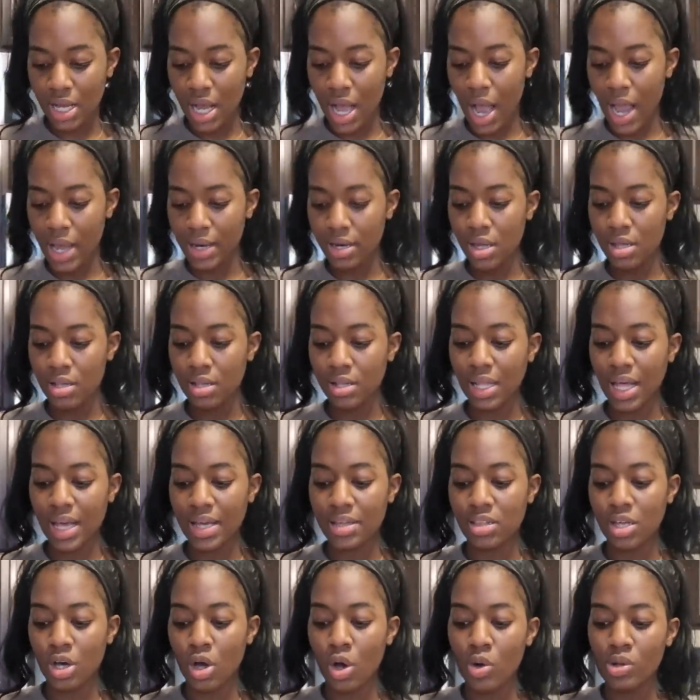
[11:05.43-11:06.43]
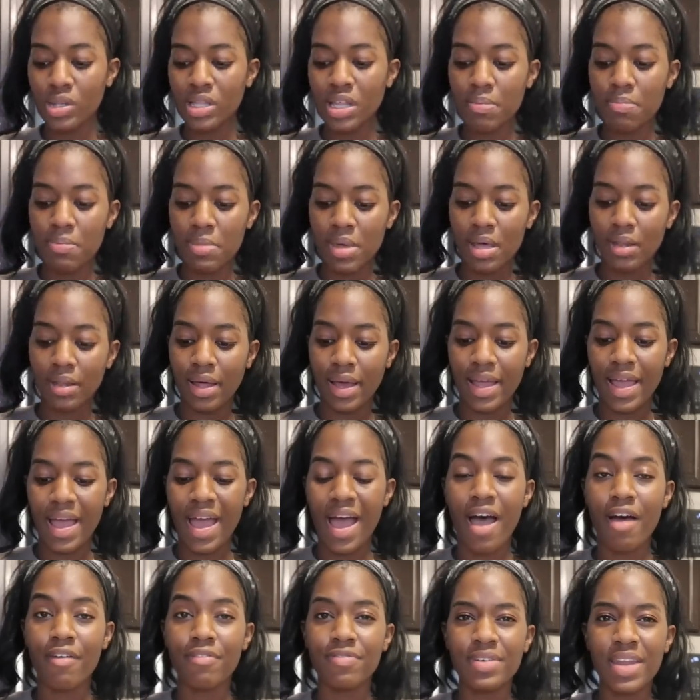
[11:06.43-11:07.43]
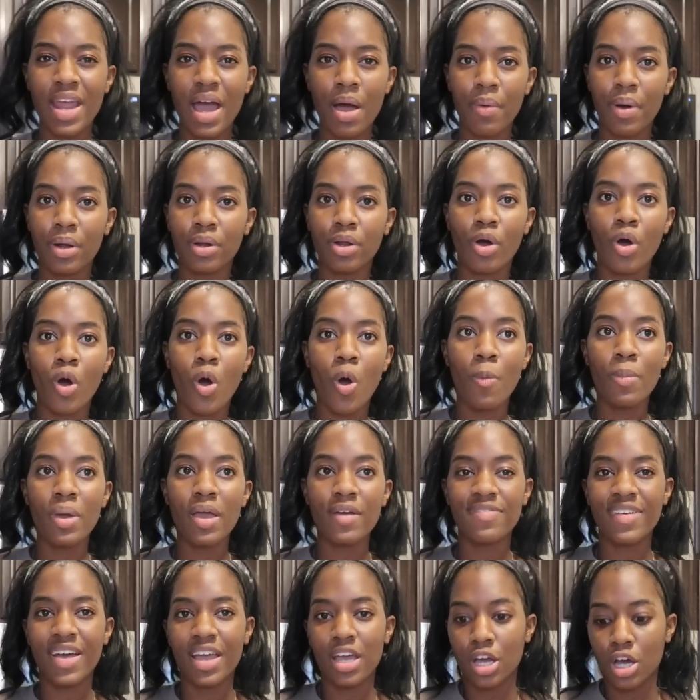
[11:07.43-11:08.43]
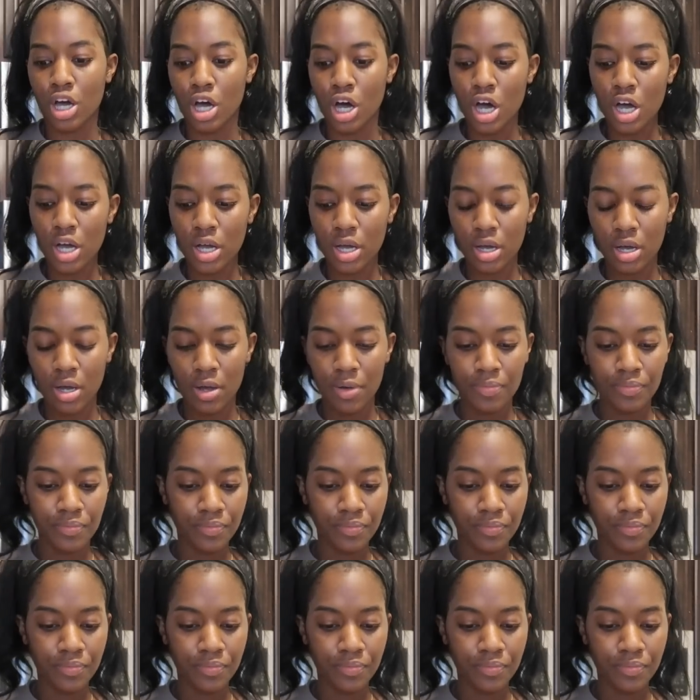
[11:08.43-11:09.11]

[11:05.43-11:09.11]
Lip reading: kind of like the only meal I have now at home if I cook,